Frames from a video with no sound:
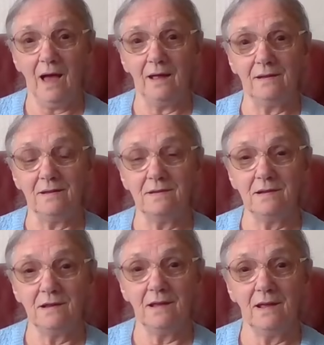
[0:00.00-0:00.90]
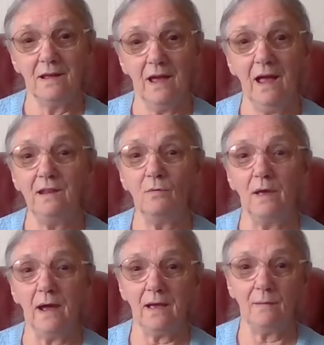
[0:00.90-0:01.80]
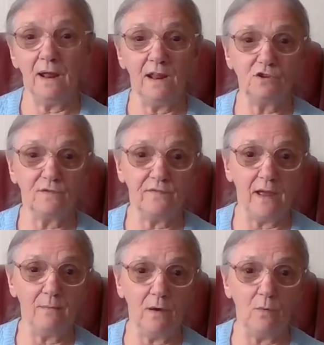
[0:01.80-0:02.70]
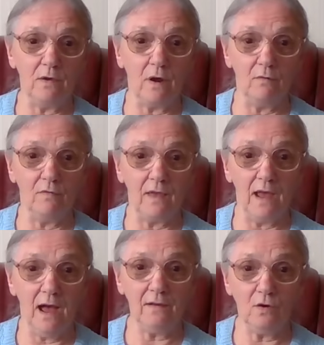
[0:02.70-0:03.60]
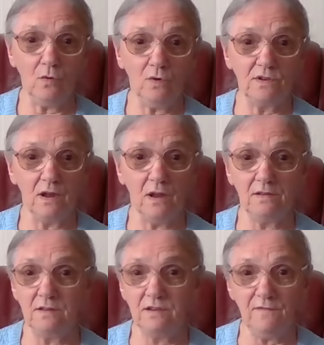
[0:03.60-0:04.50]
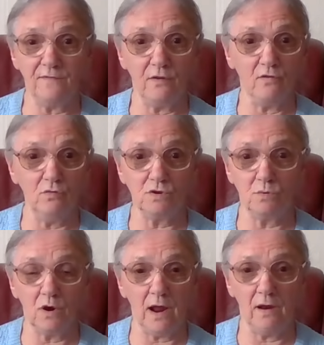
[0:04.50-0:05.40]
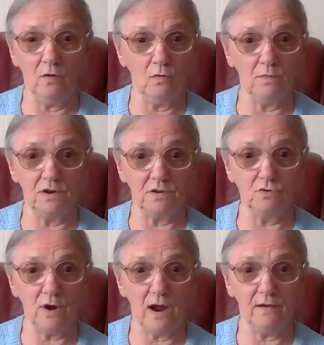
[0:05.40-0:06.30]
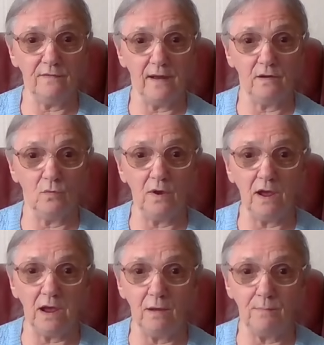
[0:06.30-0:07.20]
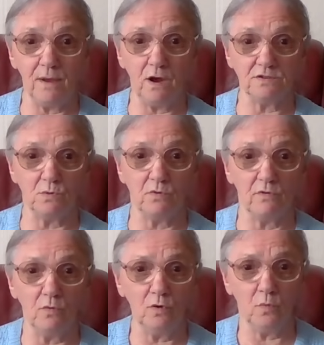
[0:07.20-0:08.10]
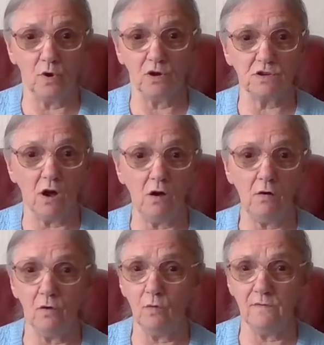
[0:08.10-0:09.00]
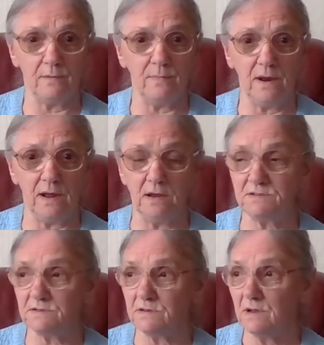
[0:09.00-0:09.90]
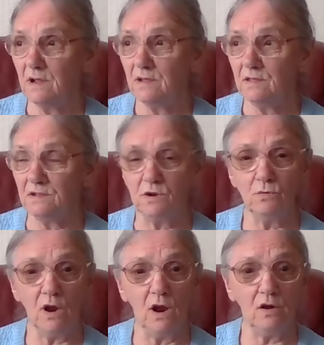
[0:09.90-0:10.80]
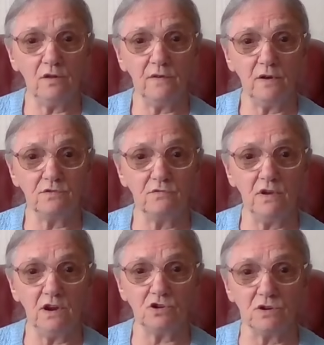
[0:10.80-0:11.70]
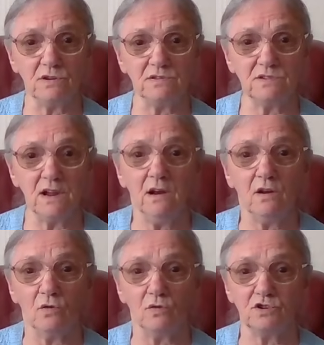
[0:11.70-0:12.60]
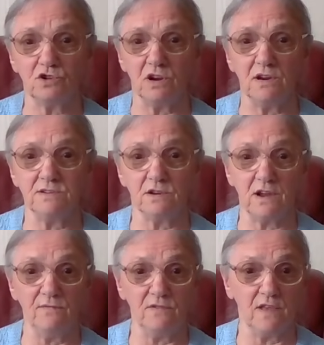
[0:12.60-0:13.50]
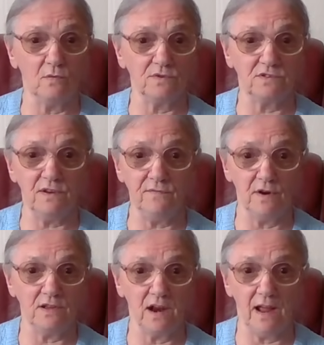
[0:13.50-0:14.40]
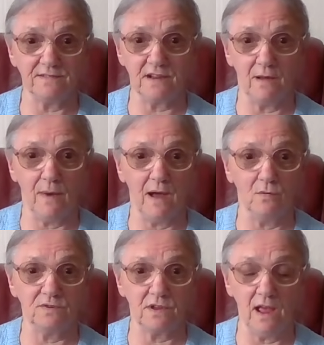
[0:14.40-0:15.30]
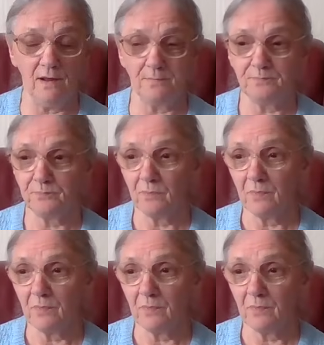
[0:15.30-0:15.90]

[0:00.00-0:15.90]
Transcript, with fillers: And anyway, I, I, managed to find my way around there. I had to go a different route to what I normally do, trying to find a way because there were roadworks all over the place. They're doing a lot of alterations in North Shields because everything was different to the last time I was there.